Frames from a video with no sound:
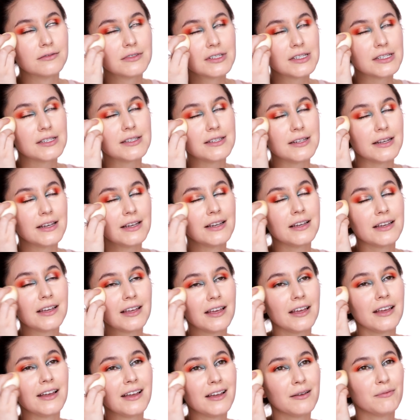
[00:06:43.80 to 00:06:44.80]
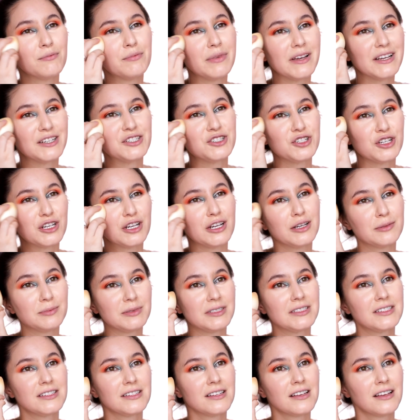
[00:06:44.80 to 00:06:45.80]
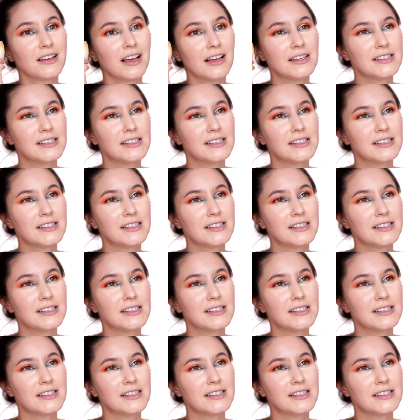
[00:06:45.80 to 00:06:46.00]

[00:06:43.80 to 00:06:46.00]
Stinking Bishops.